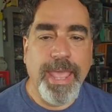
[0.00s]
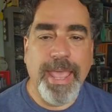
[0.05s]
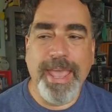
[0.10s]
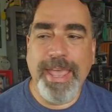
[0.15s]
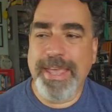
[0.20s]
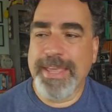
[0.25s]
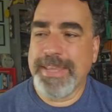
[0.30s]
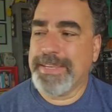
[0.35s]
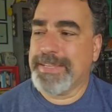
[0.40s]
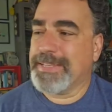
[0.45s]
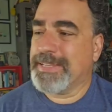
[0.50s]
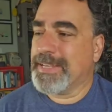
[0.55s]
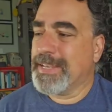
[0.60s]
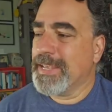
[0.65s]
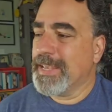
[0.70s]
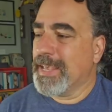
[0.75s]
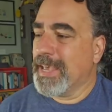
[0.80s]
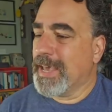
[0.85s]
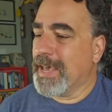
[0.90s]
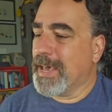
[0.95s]

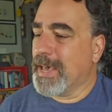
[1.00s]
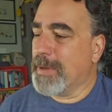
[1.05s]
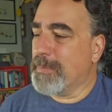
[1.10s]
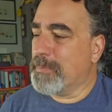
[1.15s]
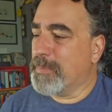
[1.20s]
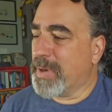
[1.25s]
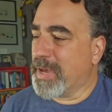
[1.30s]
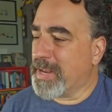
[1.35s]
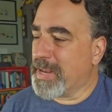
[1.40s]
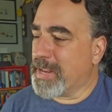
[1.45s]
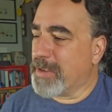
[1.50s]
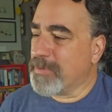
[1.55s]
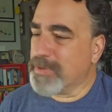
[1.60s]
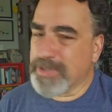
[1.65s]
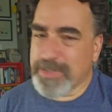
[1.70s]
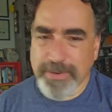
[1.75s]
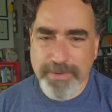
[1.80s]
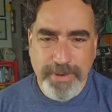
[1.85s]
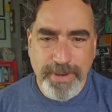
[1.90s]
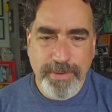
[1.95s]
But it
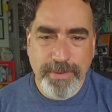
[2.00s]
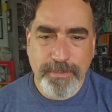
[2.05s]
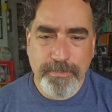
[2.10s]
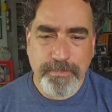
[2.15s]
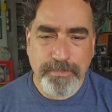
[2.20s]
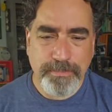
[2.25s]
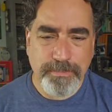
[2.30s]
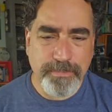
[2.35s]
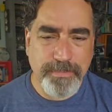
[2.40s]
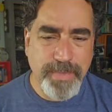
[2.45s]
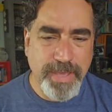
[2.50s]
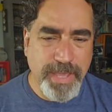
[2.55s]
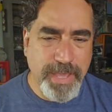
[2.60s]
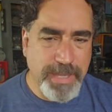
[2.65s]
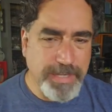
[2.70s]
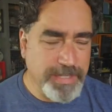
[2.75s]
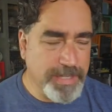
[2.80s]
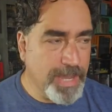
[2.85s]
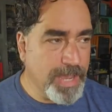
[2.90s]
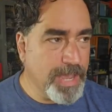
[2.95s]
was during
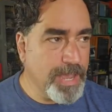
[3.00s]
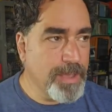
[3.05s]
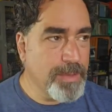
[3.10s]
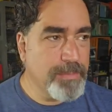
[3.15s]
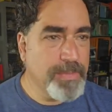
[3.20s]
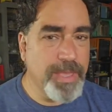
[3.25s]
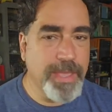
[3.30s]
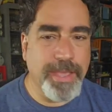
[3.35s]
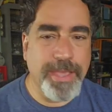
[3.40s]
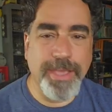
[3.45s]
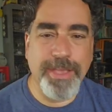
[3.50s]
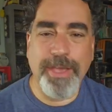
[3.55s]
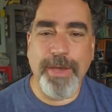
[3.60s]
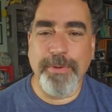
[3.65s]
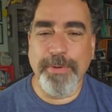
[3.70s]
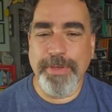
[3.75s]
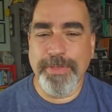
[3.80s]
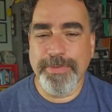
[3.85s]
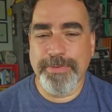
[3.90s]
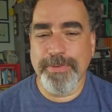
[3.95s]
my time
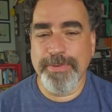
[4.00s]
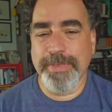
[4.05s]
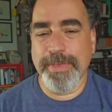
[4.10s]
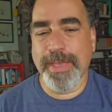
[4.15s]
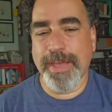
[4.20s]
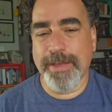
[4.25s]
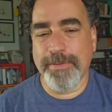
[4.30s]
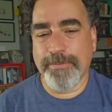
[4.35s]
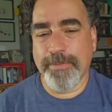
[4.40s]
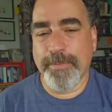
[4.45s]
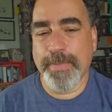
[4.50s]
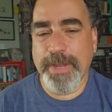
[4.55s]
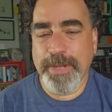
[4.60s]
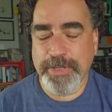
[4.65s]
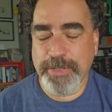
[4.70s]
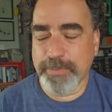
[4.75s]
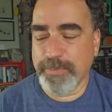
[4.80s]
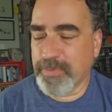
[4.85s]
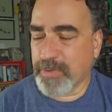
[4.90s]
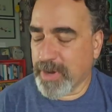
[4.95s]
going through the
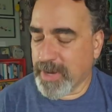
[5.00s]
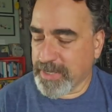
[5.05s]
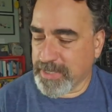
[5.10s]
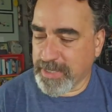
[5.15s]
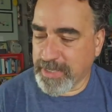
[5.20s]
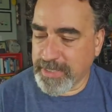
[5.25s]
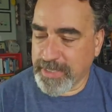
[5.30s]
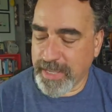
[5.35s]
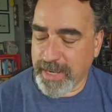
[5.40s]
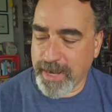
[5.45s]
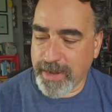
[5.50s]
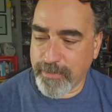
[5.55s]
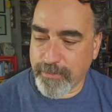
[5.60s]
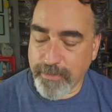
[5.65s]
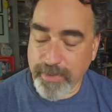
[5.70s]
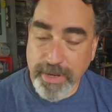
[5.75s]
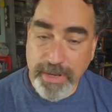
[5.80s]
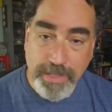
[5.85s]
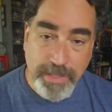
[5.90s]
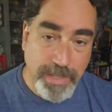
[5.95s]
confirmation process that I
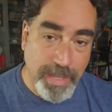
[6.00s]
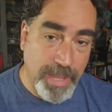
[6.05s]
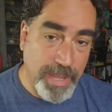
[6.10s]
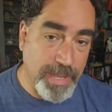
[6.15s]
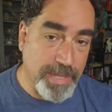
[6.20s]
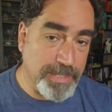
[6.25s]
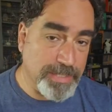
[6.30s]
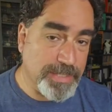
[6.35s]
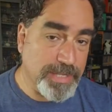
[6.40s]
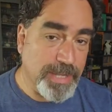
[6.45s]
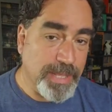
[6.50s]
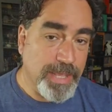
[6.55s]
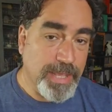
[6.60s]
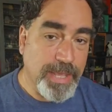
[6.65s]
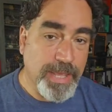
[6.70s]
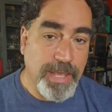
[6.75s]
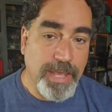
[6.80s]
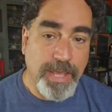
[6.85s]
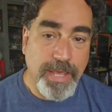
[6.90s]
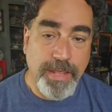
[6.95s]
realized
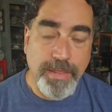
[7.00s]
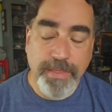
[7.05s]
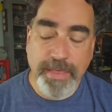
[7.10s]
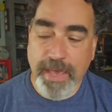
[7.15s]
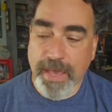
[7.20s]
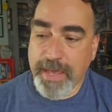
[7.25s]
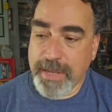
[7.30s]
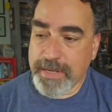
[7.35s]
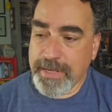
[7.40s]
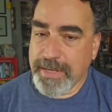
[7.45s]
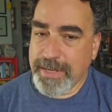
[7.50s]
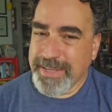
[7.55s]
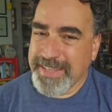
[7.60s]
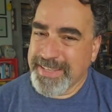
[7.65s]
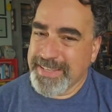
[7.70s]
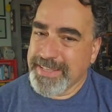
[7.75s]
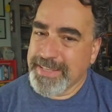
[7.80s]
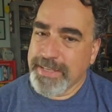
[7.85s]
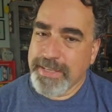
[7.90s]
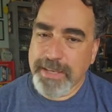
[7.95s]
that,
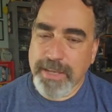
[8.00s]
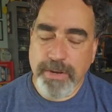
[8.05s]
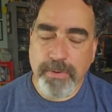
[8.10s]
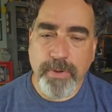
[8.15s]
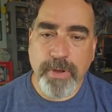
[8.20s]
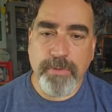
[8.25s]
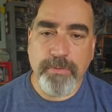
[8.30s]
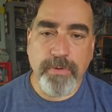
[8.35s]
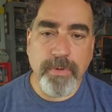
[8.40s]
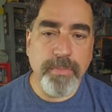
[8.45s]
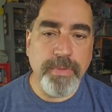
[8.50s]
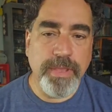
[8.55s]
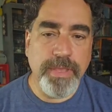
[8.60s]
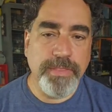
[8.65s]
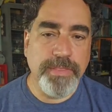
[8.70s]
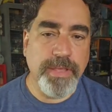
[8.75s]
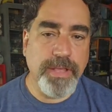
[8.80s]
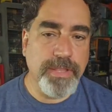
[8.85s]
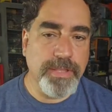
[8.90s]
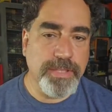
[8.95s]
you know what, Roman
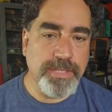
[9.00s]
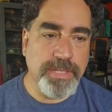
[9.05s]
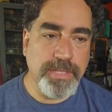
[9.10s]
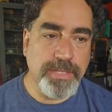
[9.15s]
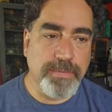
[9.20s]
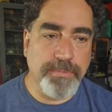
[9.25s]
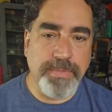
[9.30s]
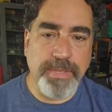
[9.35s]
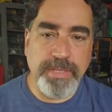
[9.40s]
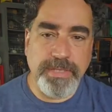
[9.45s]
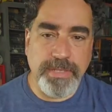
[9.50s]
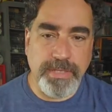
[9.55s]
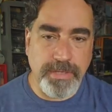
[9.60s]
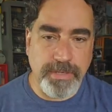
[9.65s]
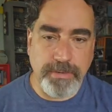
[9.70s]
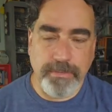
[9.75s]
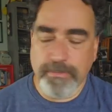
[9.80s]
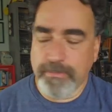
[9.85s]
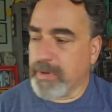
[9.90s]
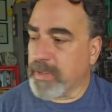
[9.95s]
Catholicism isn't
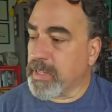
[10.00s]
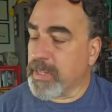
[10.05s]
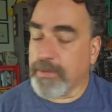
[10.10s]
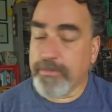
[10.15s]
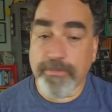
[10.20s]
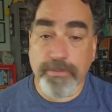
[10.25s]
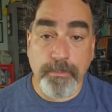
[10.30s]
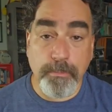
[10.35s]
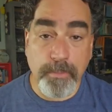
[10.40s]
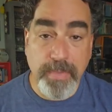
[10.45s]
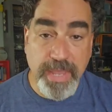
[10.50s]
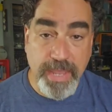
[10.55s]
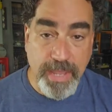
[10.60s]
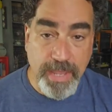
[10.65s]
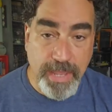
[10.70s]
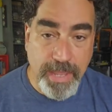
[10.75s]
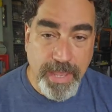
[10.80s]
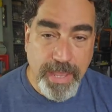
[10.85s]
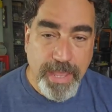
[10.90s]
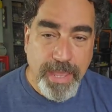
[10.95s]
really for
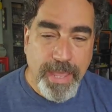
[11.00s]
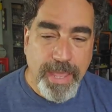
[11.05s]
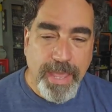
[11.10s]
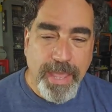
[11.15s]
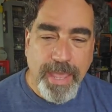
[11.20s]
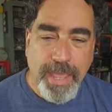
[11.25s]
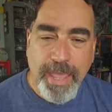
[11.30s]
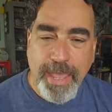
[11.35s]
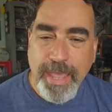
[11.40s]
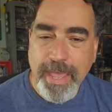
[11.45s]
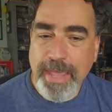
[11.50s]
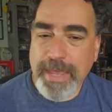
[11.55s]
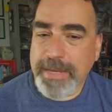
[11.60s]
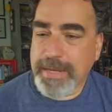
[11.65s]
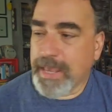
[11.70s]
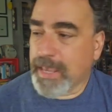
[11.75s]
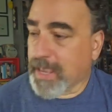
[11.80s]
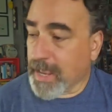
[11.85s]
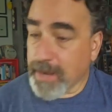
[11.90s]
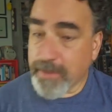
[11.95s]
me.
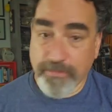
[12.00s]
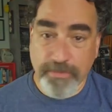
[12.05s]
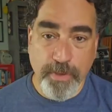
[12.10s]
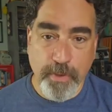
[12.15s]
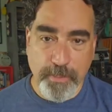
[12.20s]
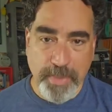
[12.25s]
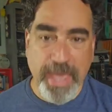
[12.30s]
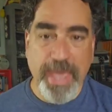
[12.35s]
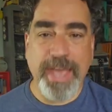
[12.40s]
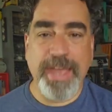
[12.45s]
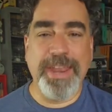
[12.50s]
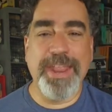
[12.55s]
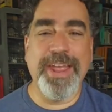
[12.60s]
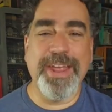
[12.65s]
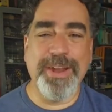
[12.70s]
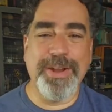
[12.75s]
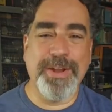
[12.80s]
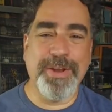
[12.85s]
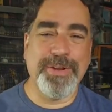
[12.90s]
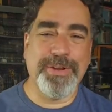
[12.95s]
And I kind of felt bad
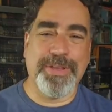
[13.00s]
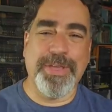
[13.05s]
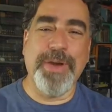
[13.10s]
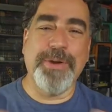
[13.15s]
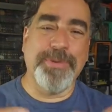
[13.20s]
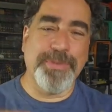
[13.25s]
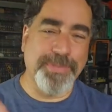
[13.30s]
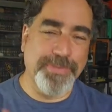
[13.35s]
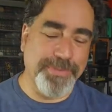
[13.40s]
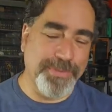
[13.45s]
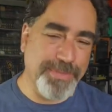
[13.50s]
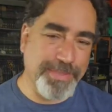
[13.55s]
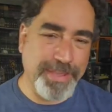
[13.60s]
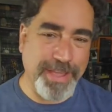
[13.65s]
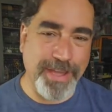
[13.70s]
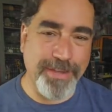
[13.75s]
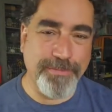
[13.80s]
going through the